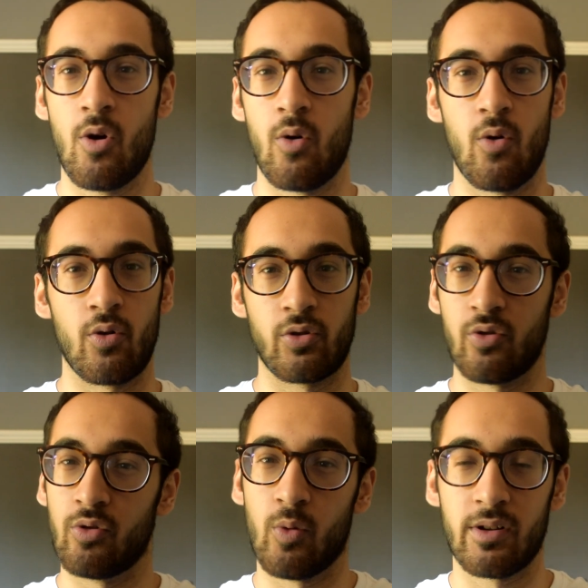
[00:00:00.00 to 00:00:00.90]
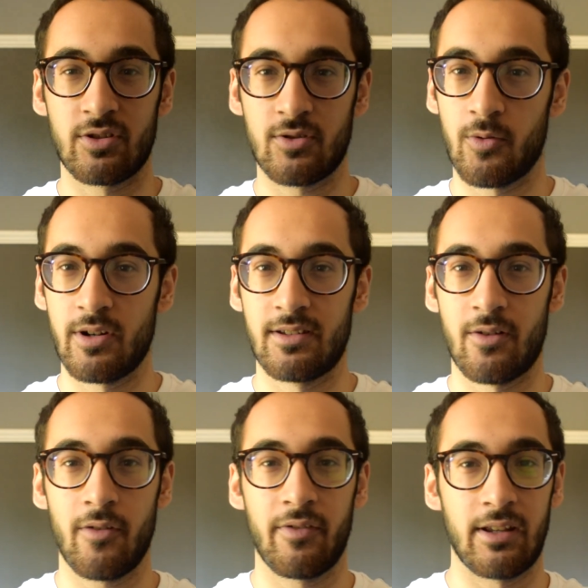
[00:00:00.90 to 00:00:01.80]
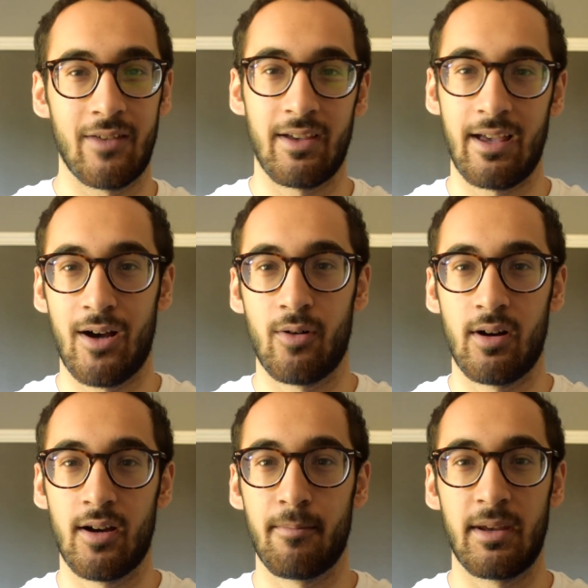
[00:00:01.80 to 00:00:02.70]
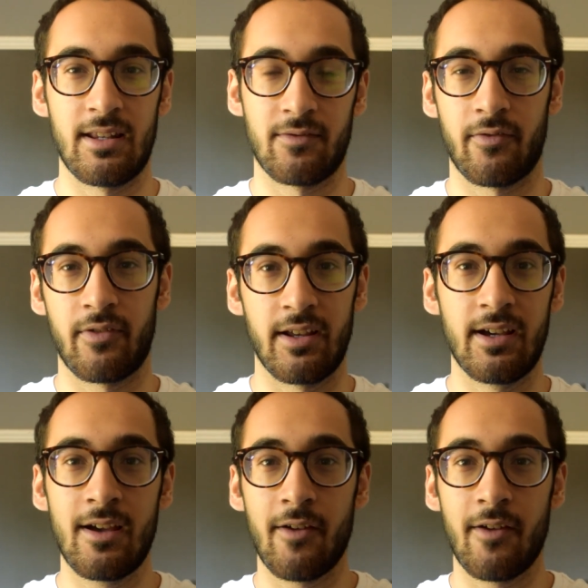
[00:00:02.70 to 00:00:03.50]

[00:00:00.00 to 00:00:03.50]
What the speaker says: or Google One storage, they're often giving out minis for free.